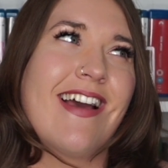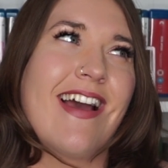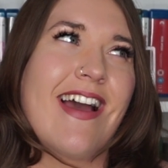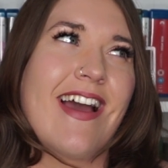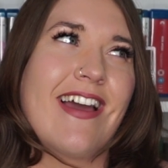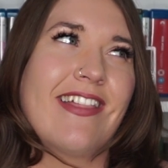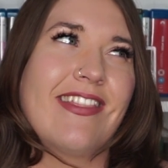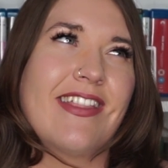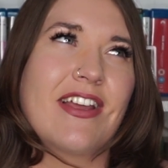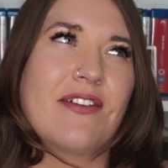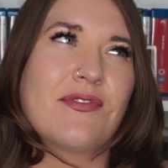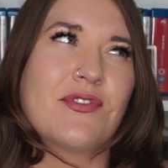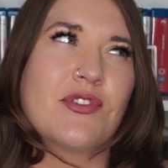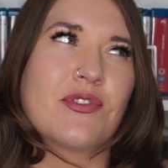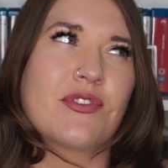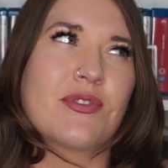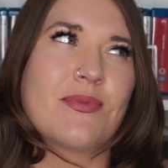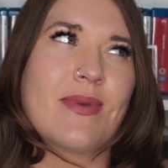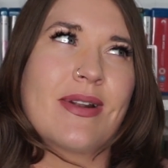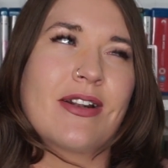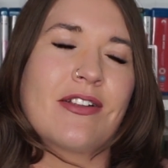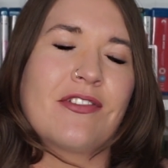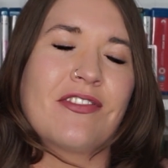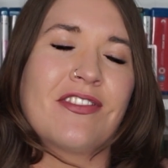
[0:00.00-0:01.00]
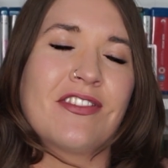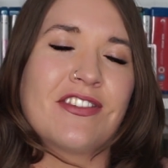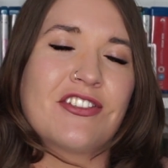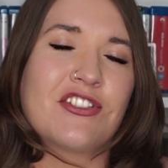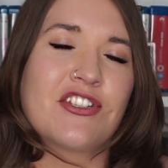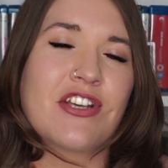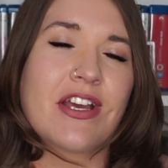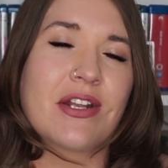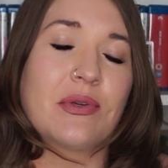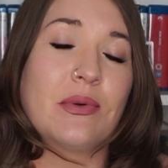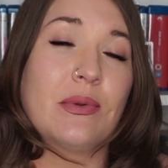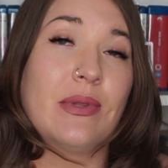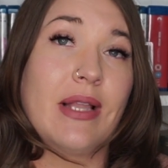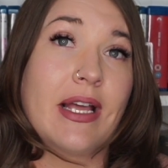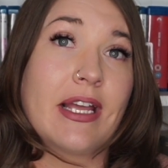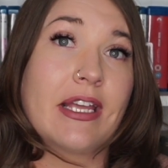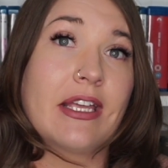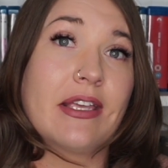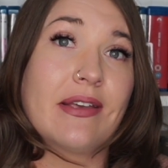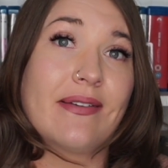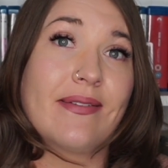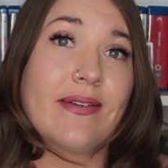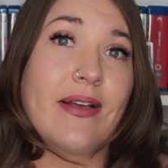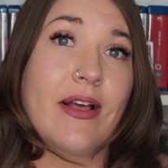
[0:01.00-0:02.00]
I think I've talked about it on this channel
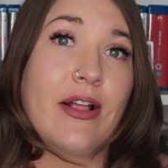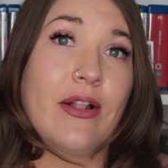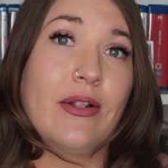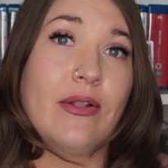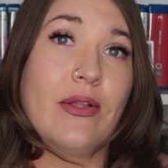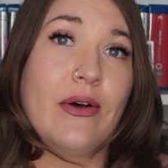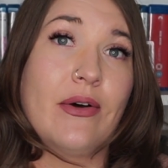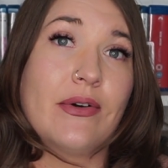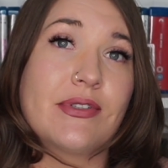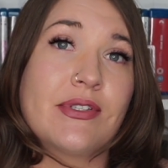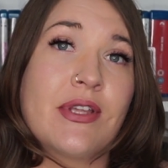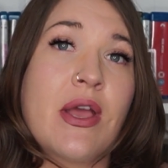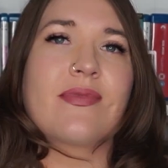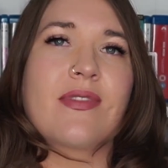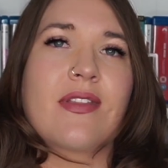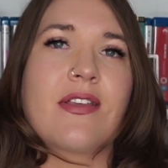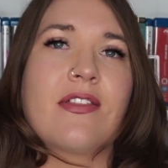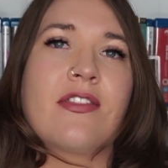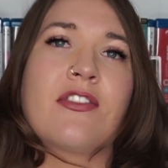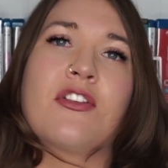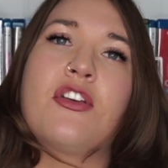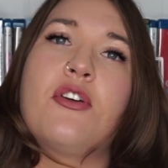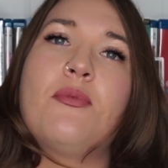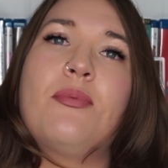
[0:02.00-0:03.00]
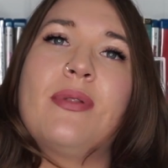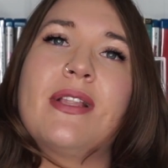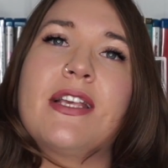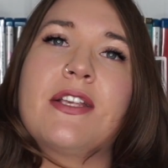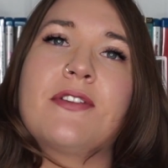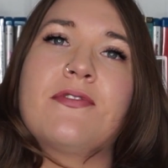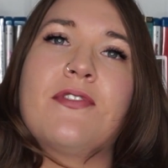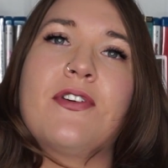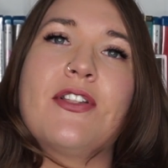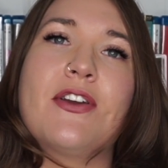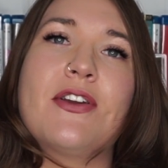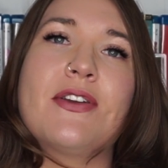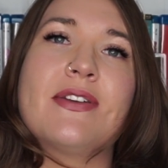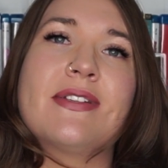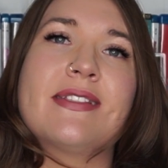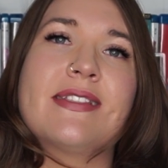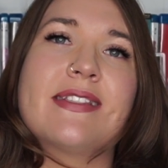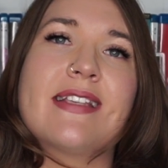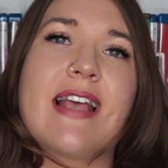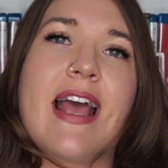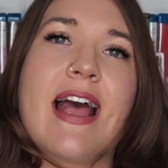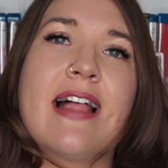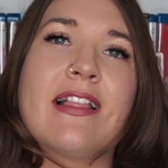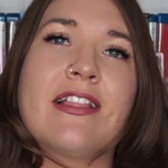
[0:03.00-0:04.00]
like a lot. The Good Place
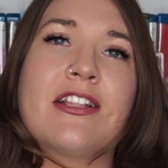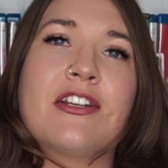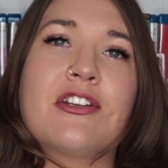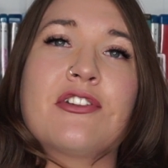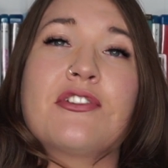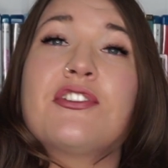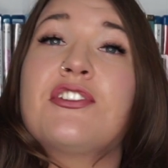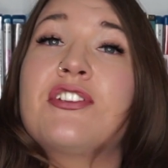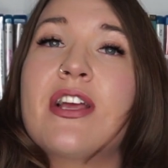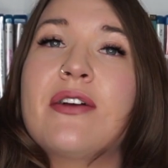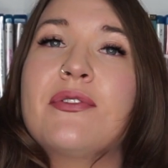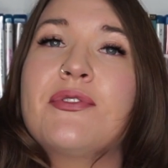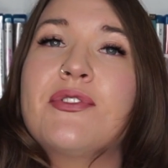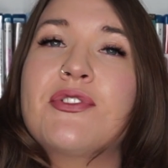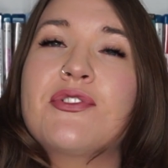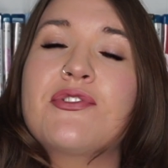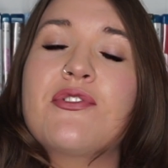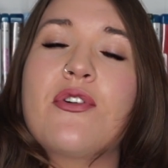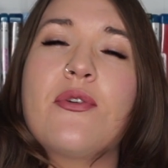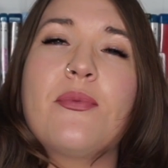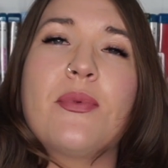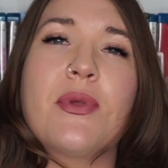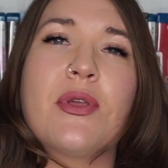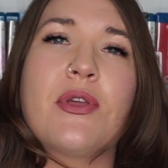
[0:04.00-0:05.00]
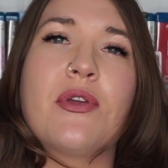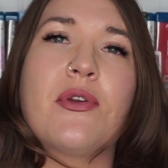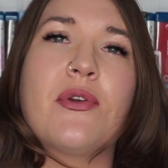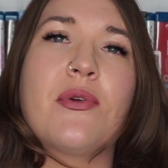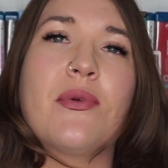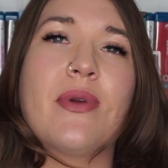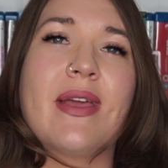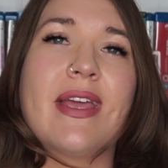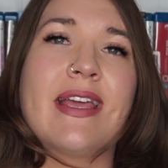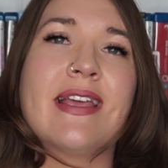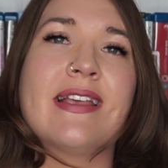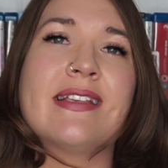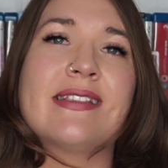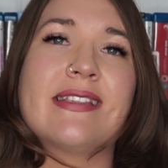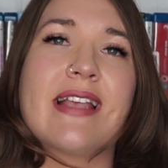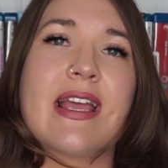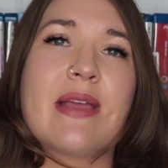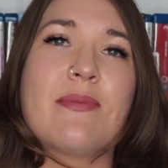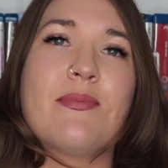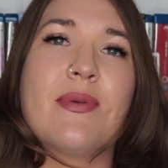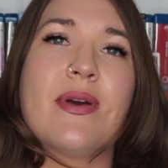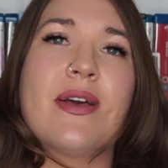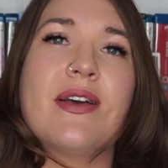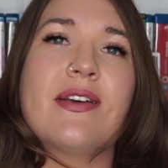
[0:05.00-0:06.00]
follows Eleanor Shellstrop, who is
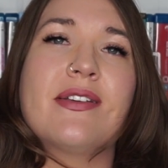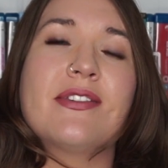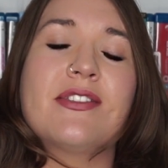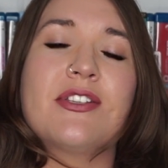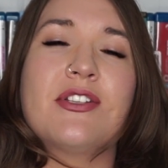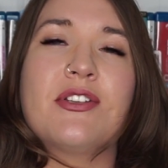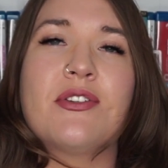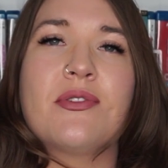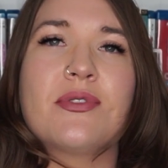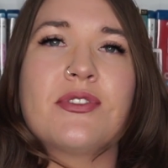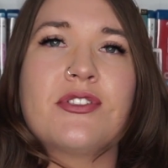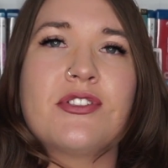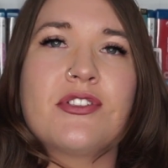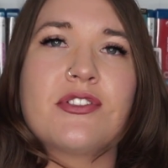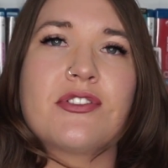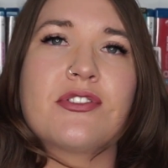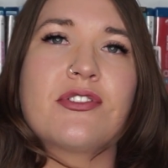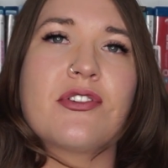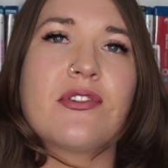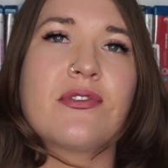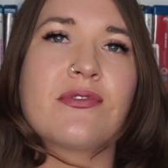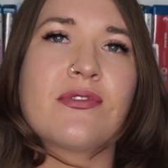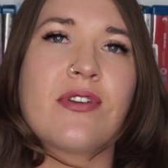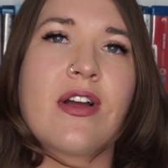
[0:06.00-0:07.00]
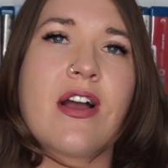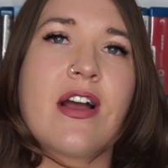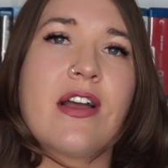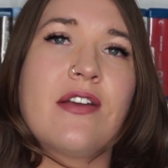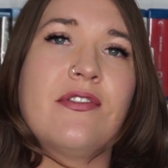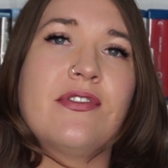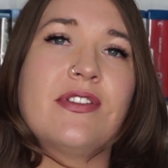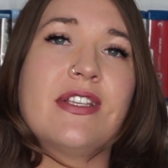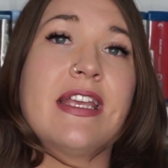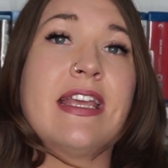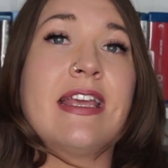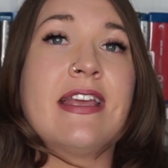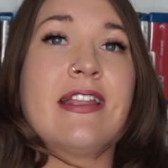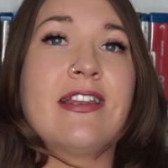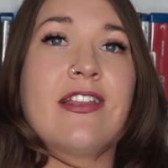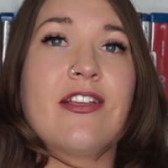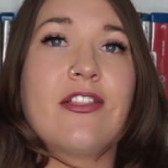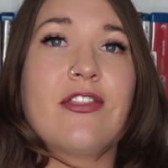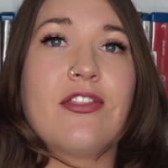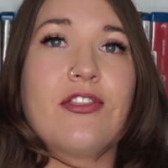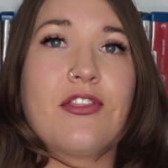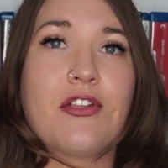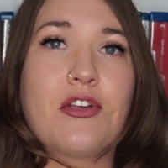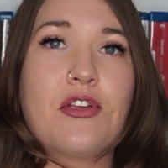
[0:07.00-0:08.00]
a person who has just arrived in
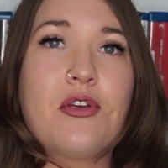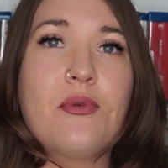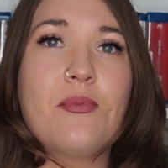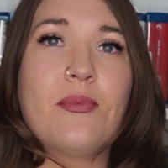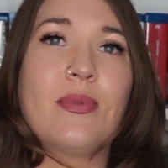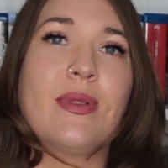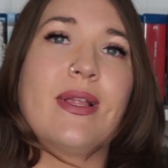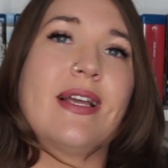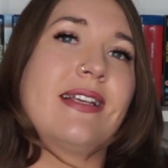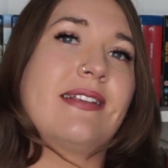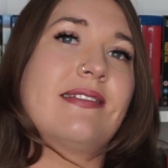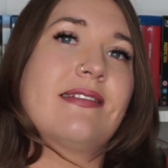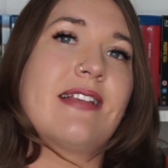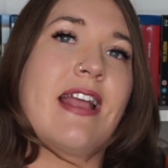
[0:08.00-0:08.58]
the Good Place,